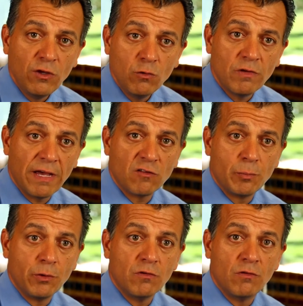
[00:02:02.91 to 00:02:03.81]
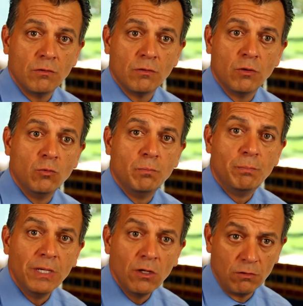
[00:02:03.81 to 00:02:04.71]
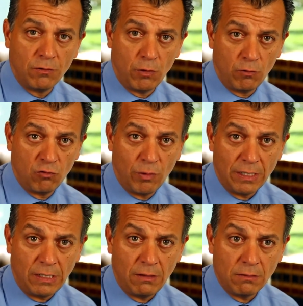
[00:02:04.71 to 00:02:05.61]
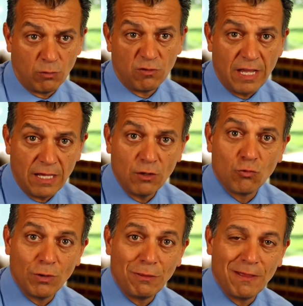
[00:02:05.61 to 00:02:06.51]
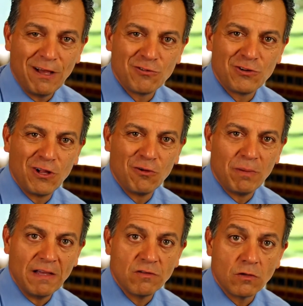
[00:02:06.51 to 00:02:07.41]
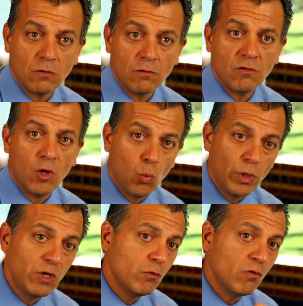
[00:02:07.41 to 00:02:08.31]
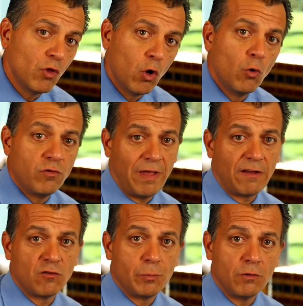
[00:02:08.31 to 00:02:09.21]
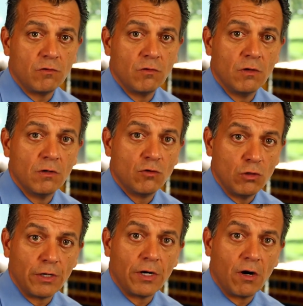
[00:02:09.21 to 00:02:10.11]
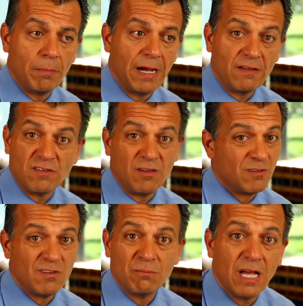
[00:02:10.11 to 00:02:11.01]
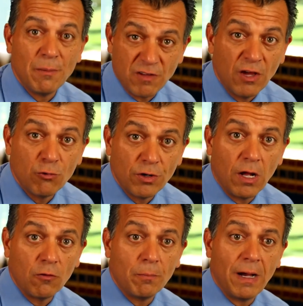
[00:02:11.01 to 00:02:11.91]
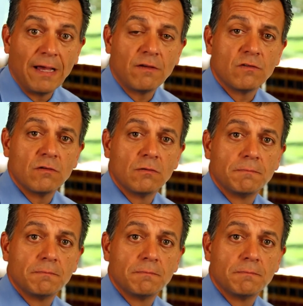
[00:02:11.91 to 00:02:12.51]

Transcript: use experts who build those $10,000 and $20,000 bicycles. We use those experts to look at our bikes, sometimes $100 bikes.